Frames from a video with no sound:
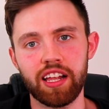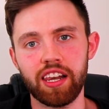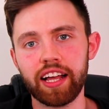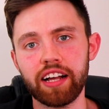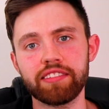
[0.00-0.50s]

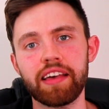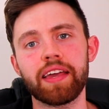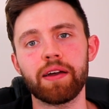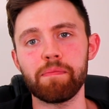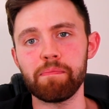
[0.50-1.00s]
Like I
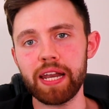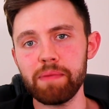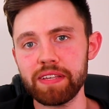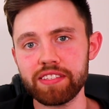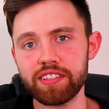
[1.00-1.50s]
say, many
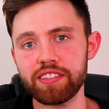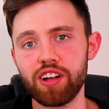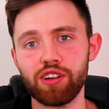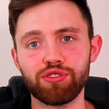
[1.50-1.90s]
businesses are